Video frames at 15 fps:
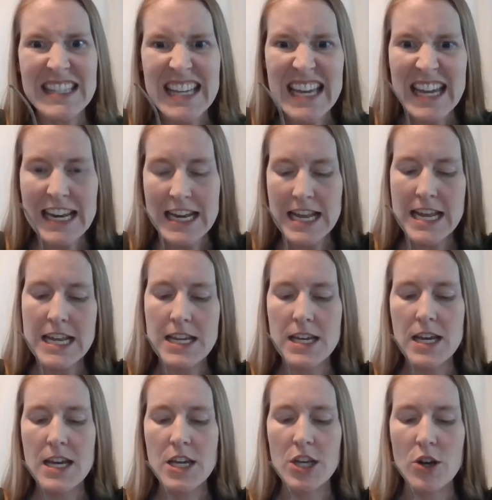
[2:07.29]
eating.
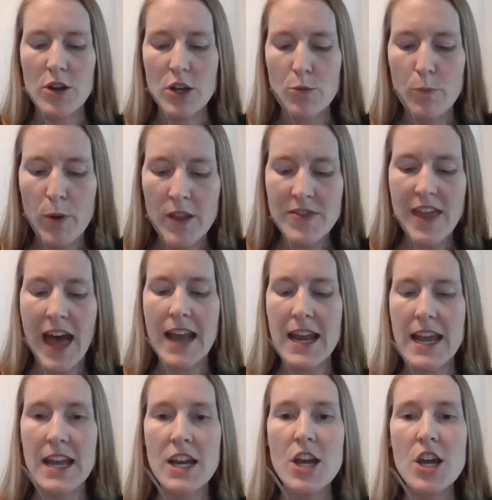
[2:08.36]
You put that
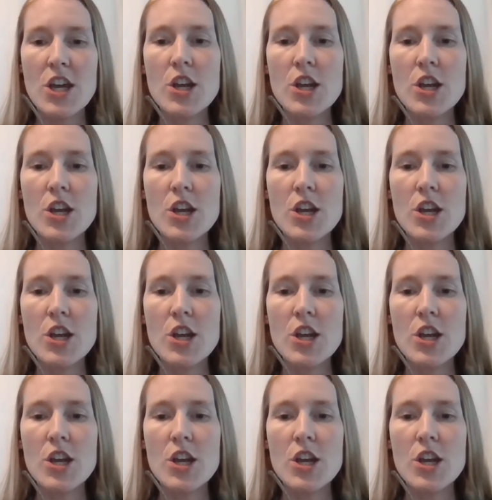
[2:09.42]
in.